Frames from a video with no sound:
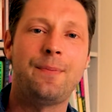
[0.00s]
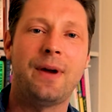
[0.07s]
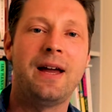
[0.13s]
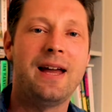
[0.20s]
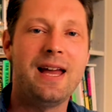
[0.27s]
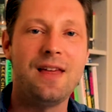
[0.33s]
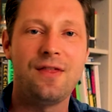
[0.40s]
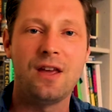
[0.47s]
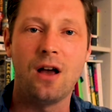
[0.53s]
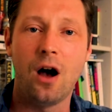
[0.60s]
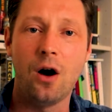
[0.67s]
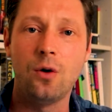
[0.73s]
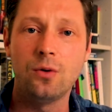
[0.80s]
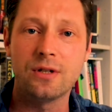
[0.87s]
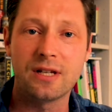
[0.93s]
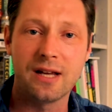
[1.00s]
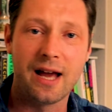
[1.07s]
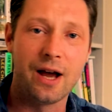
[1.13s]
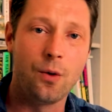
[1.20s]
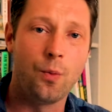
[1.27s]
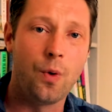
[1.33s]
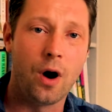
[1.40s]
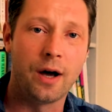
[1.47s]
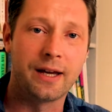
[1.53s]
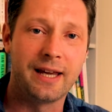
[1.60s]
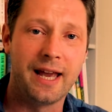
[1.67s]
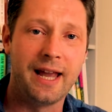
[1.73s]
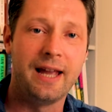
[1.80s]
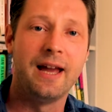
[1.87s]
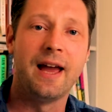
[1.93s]
hit the Alt and Y
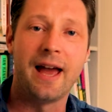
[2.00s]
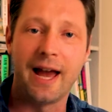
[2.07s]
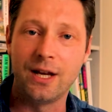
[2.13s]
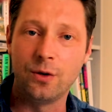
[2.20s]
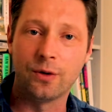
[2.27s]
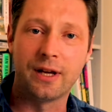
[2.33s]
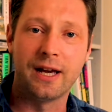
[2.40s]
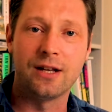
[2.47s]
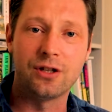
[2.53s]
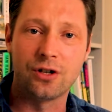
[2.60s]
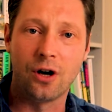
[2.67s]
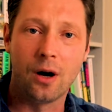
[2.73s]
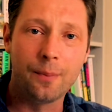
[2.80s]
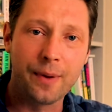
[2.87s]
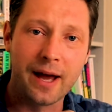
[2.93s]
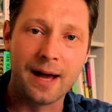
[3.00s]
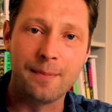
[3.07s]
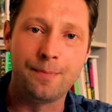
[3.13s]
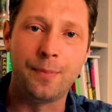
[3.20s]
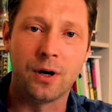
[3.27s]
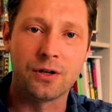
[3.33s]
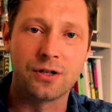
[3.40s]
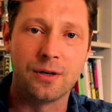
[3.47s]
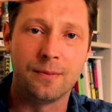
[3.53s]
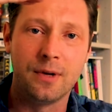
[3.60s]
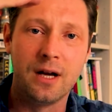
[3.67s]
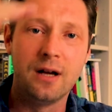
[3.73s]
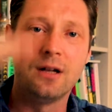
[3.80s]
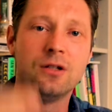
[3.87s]
key and you'll get top and bottom